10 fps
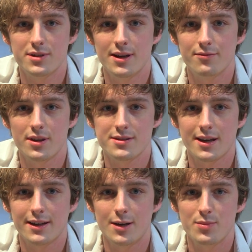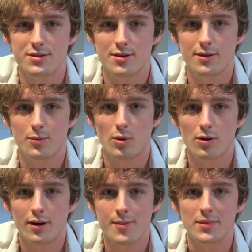tonight for the second episode of the
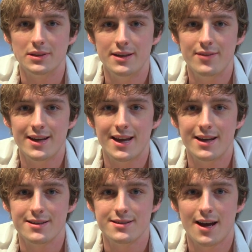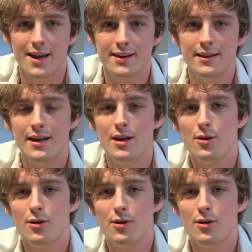program, Living and Dying,